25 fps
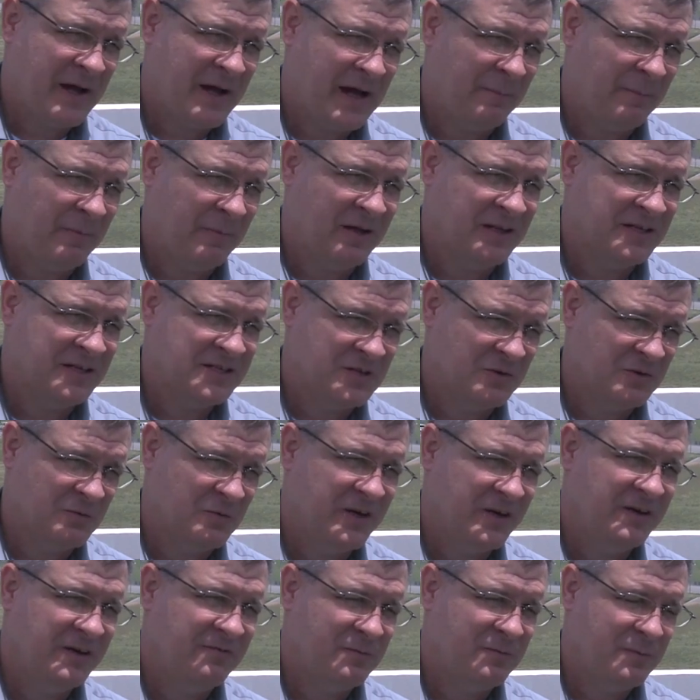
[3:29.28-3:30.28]
pipeline. So
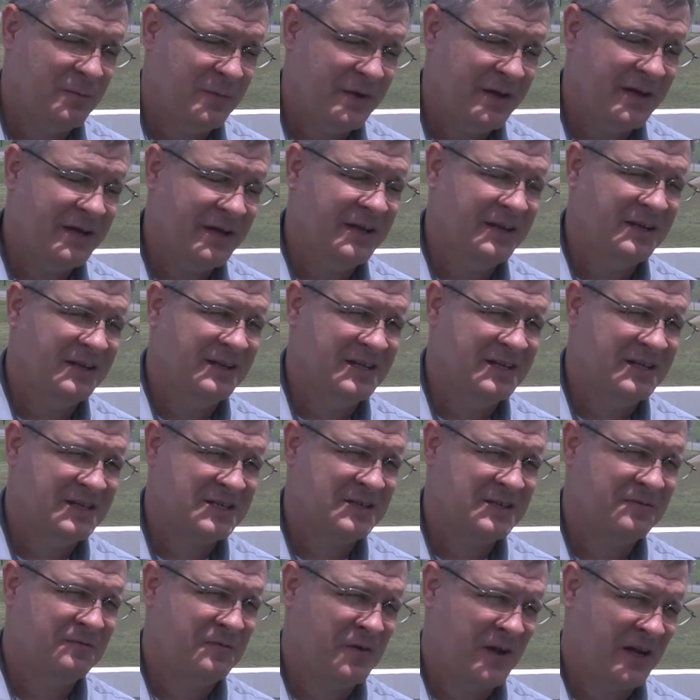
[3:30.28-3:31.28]
we've been
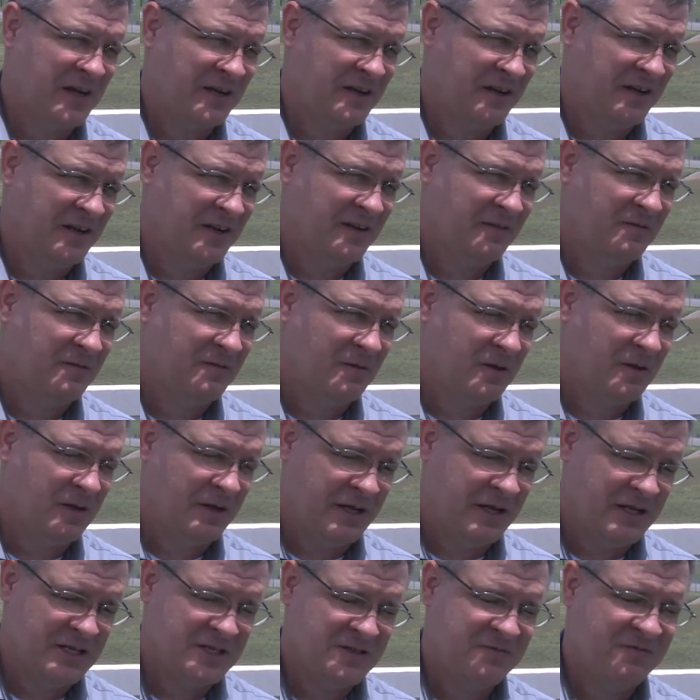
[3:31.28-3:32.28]
disinfecting it
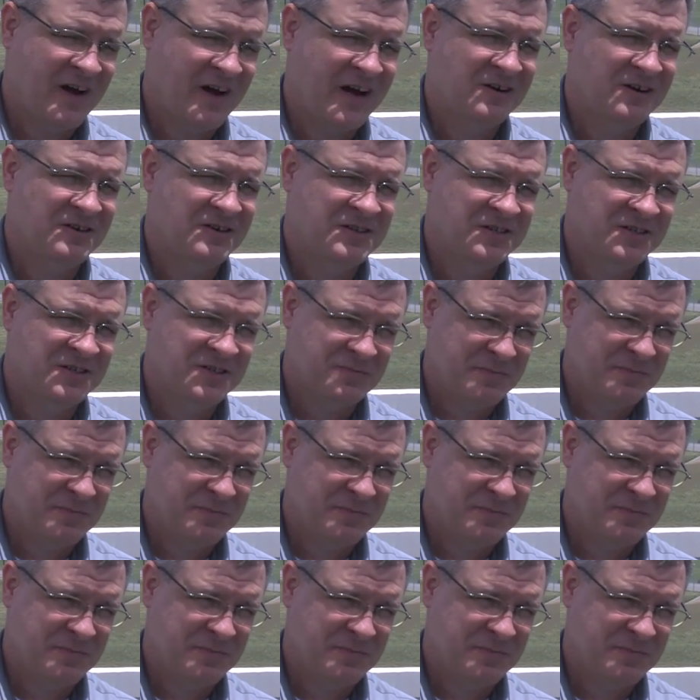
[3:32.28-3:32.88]
against viruses,